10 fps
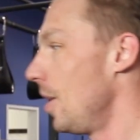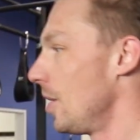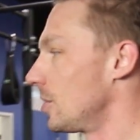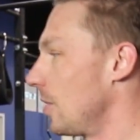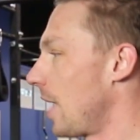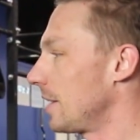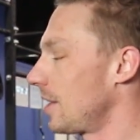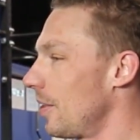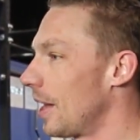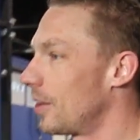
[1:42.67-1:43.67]
So that's
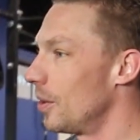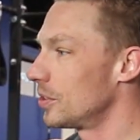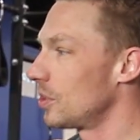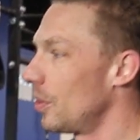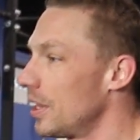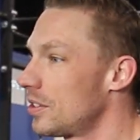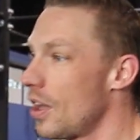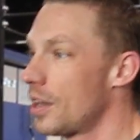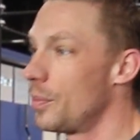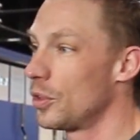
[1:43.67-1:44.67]
how that goes. So let's
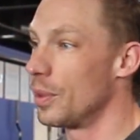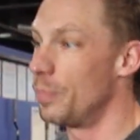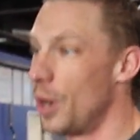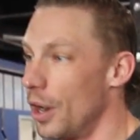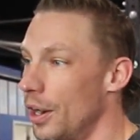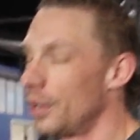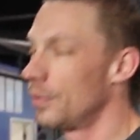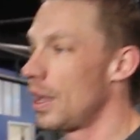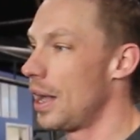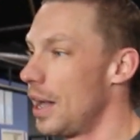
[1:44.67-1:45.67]
talk about the bar.
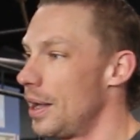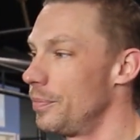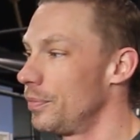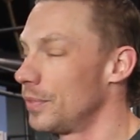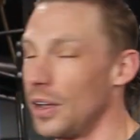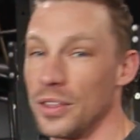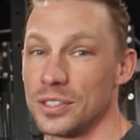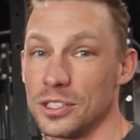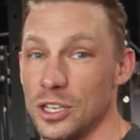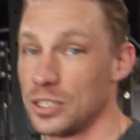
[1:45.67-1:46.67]
Now
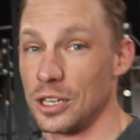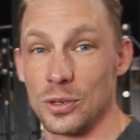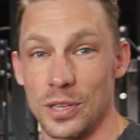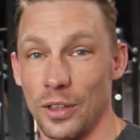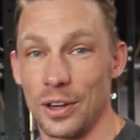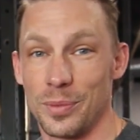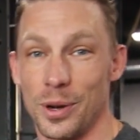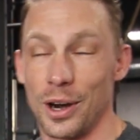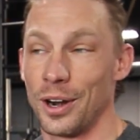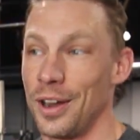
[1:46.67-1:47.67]
this is just a utility
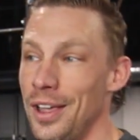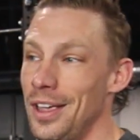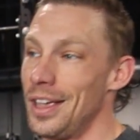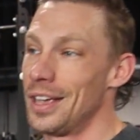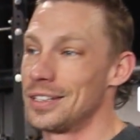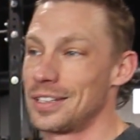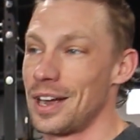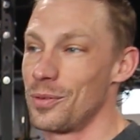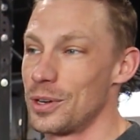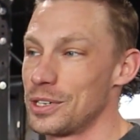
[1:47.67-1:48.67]
bar. This is
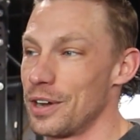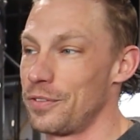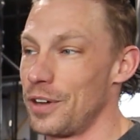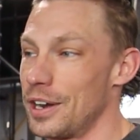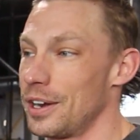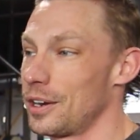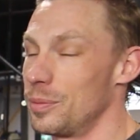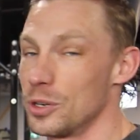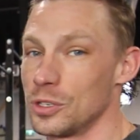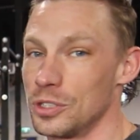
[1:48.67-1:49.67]
kind of what you're gonna find in a
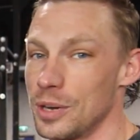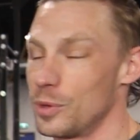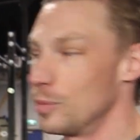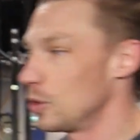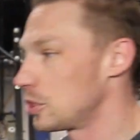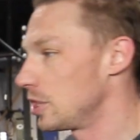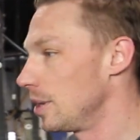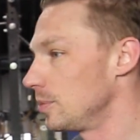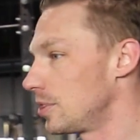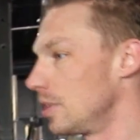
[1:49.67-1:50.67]
commercial gym or most
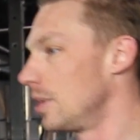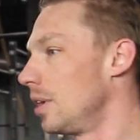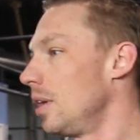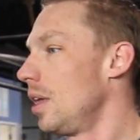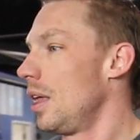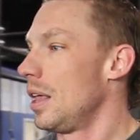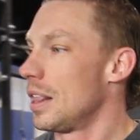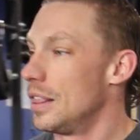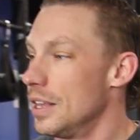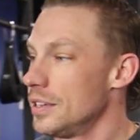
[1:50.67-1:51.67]
gyms.
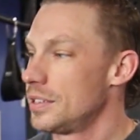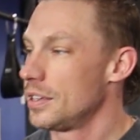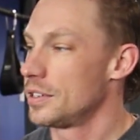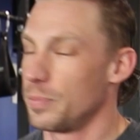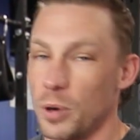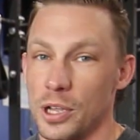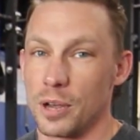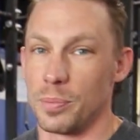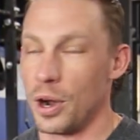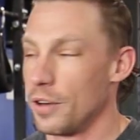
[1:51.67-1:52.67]
This is a pretty
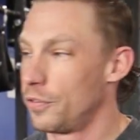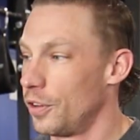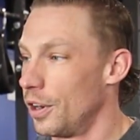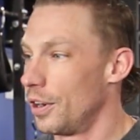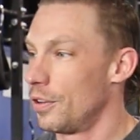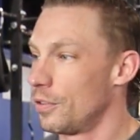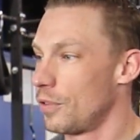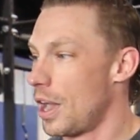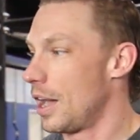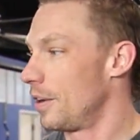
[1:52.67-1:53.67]
good bar for
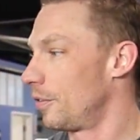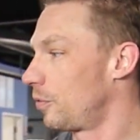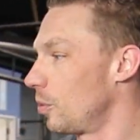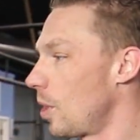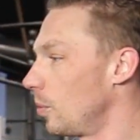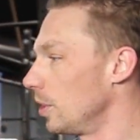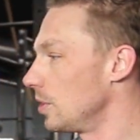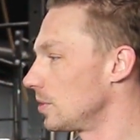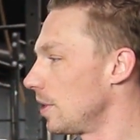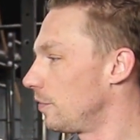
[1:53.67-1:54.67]
what we're
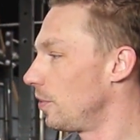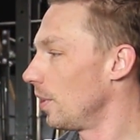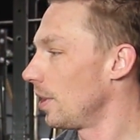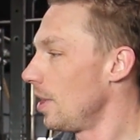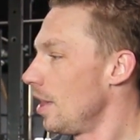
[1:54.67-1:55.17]
using it for.